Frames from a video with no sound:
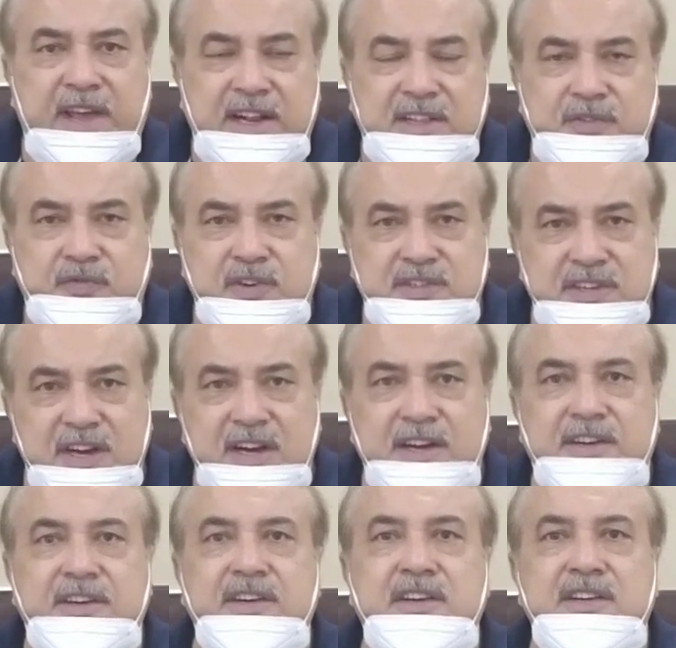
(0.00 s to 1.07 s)
health
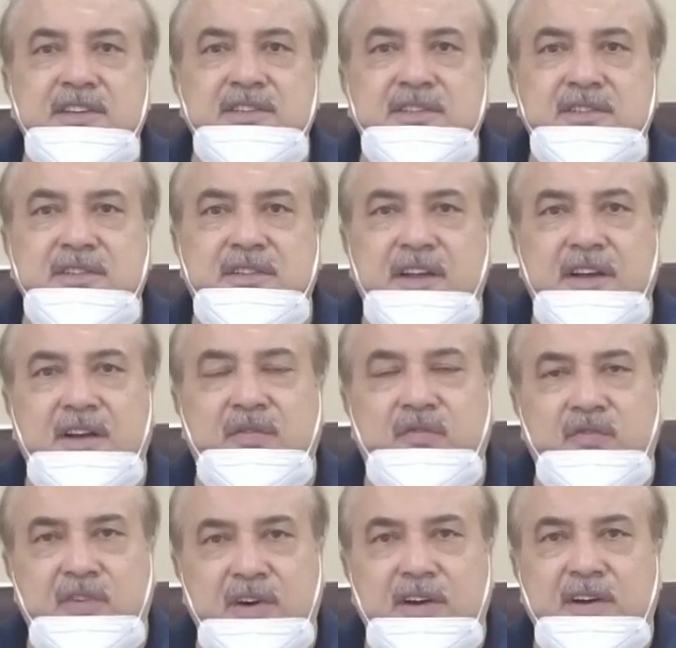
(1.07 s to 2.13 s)
facilities, their
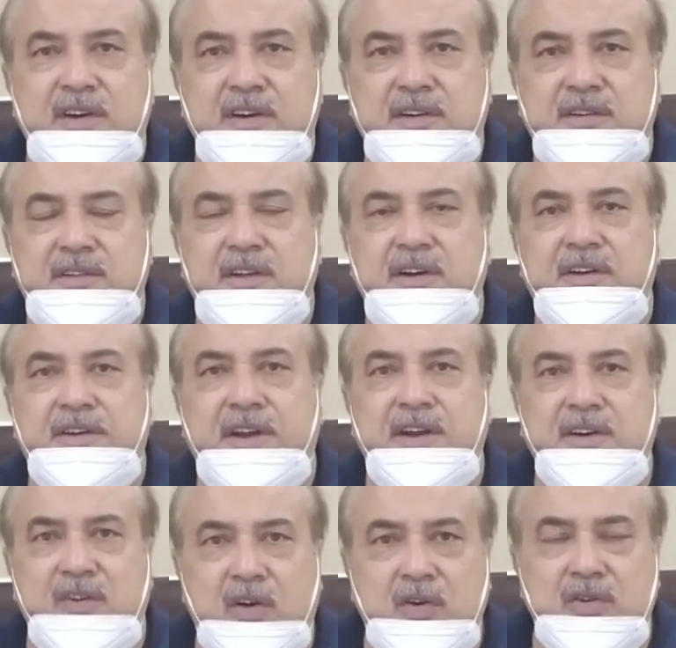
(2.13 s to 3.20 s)
work, their
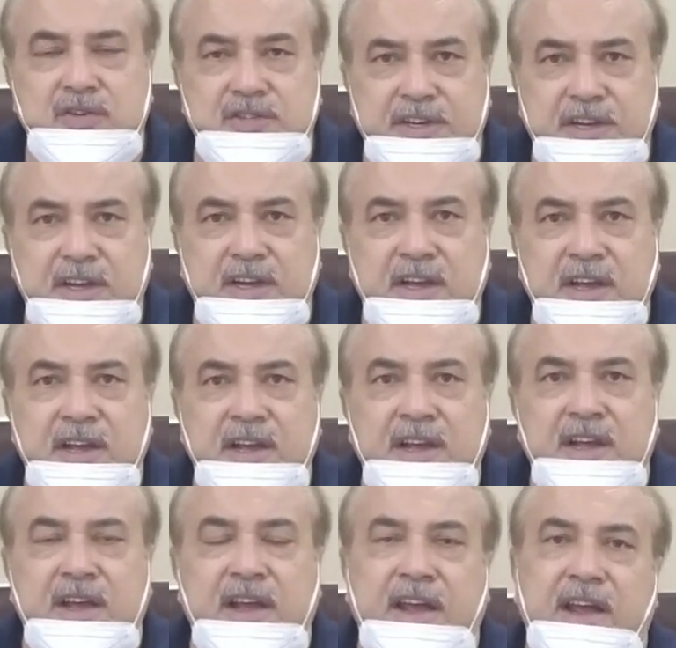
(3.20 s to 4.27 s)
technology
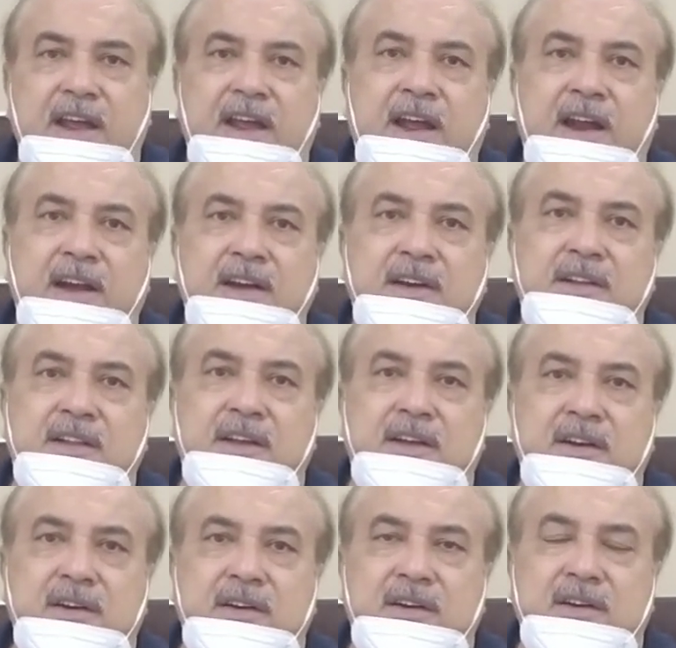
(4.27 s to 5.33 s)
and
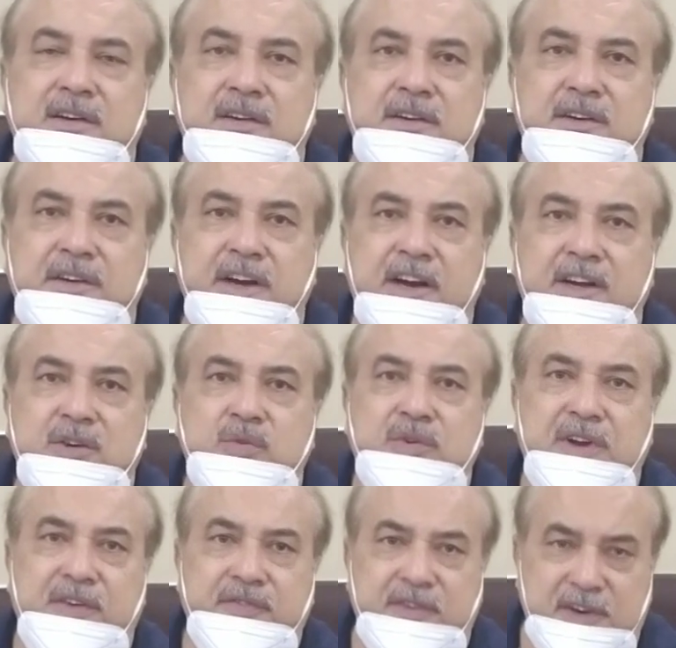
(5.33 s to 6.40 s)
their
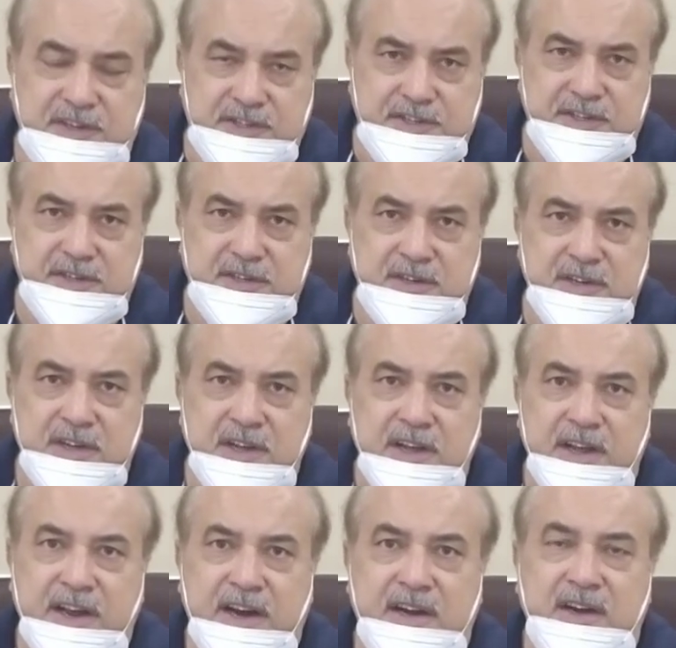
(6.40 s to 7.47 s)
day-to-day function.
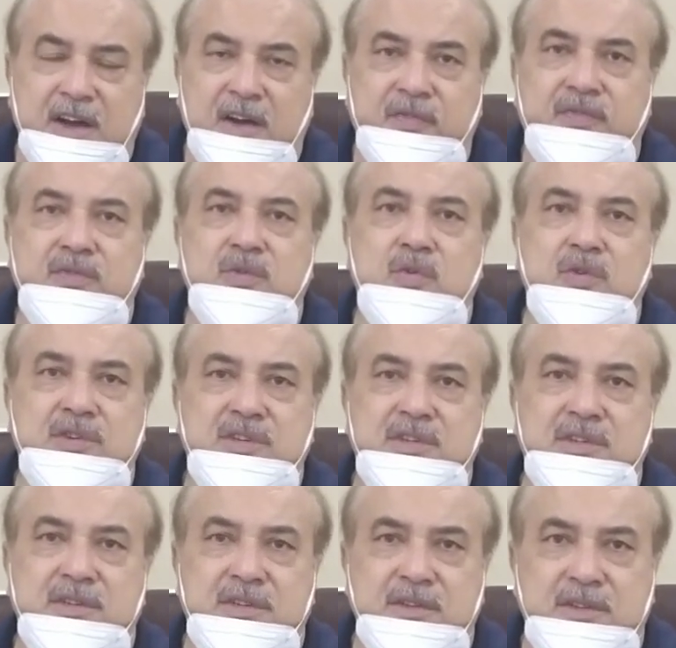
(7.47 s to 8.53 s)
And of
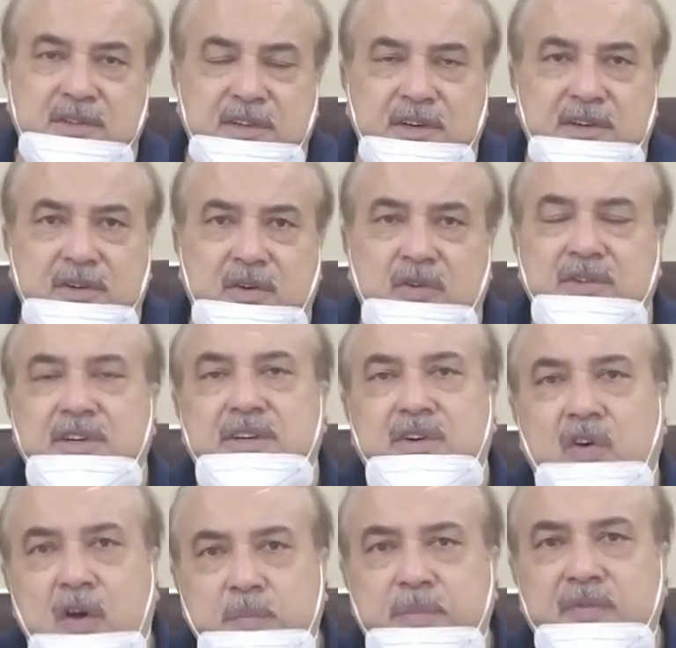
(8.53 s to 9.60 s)
course, that on
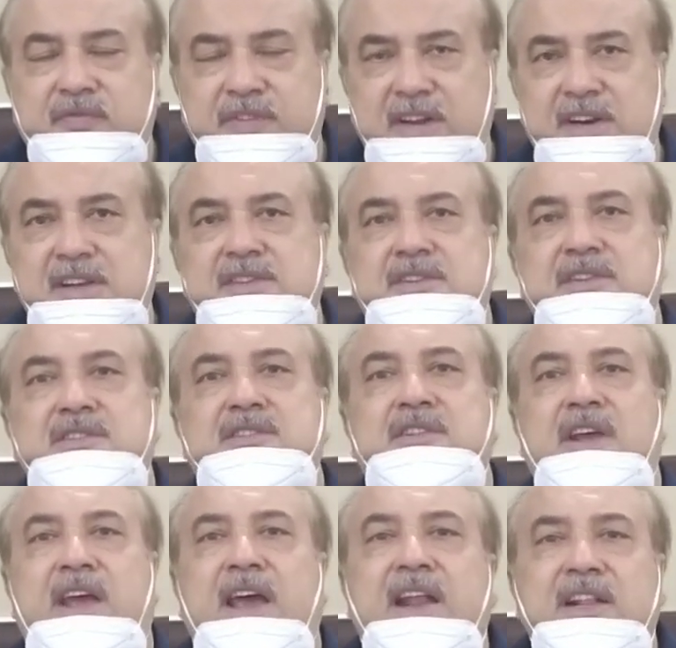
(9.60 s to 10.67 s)
the top of the list is
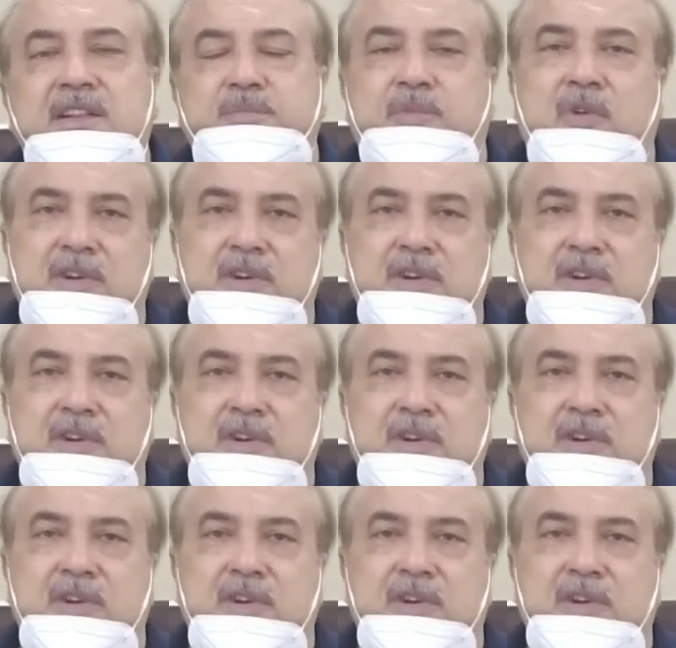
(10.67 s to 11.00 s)
the health